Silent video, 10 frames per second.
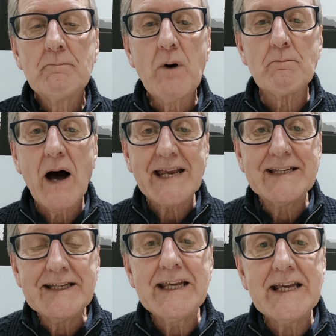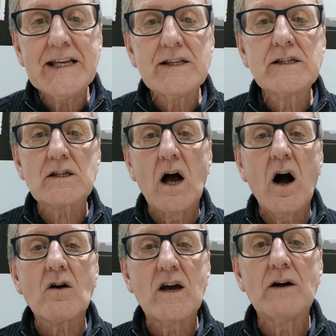but my needs
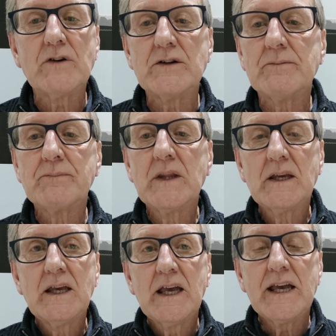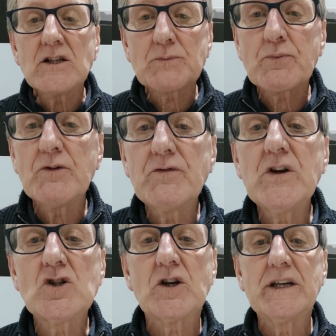are covered. His
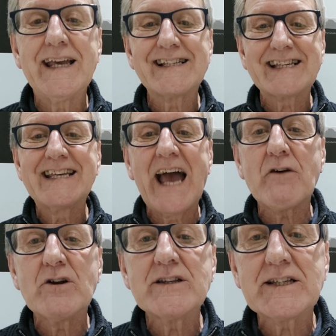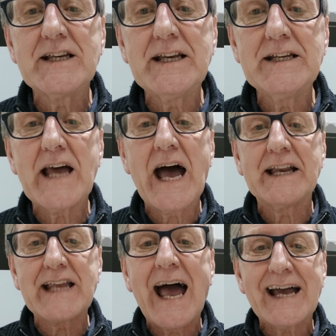provision is guaranteed
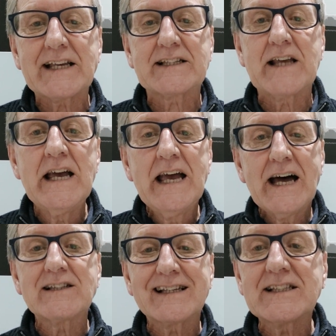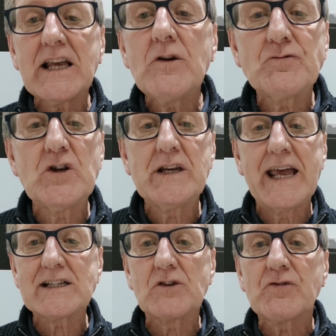and acts as a safety
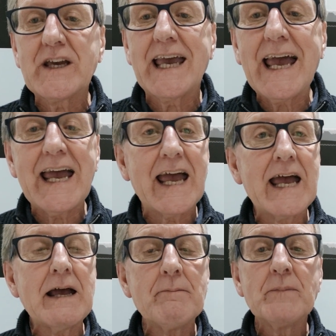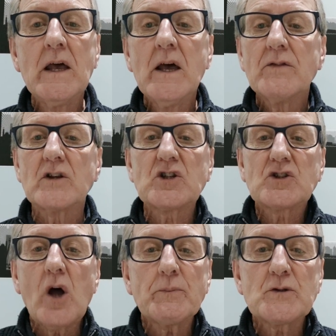net of care that
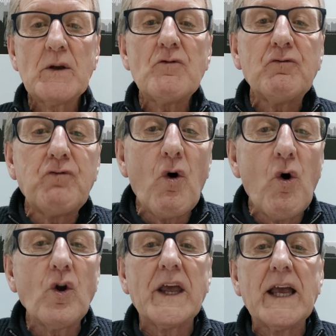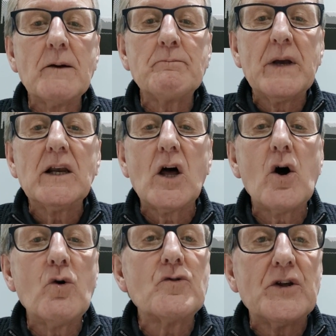stops me falling
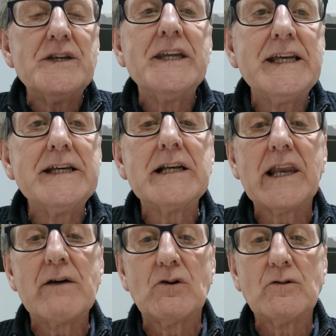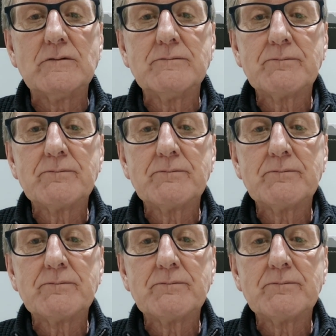below the need level.